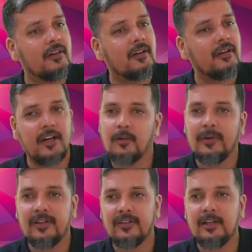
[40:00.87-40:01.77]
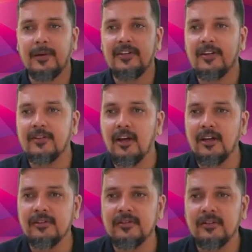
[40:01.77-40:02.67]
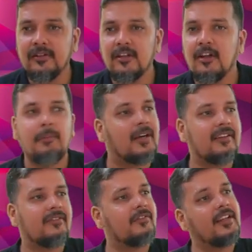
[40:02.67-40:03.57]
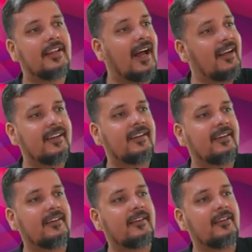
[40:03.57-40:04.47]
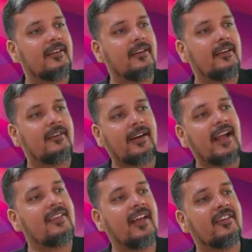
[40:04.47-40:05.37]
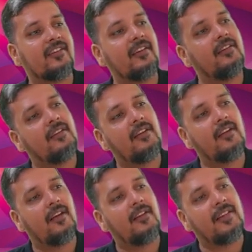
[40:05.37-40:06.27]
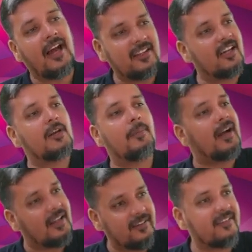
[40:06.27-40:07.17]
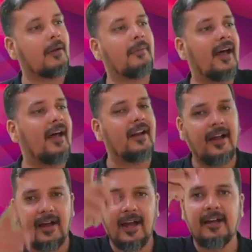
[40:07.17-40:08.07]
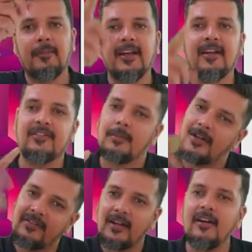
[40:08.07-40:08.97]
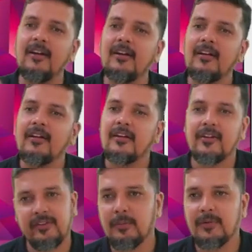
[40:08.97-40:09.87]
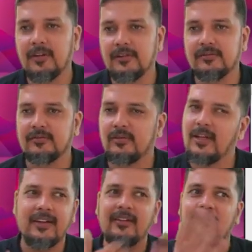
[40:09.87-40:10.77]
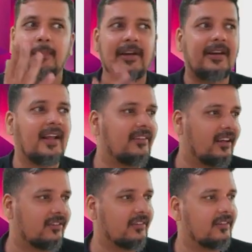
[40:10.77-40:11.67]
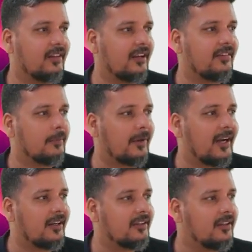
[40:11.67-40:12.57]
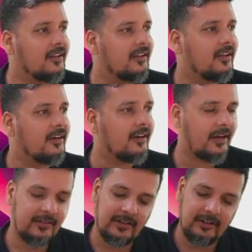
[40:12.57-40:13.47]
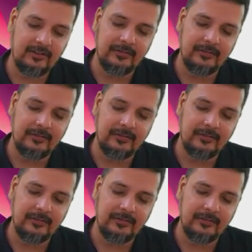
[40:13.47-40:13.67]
10 rupees. He'll pay GST on. But in that transaction, that third party is a supplier and my customer is the recipient. So that is a separate transaction. That is a separate transaction.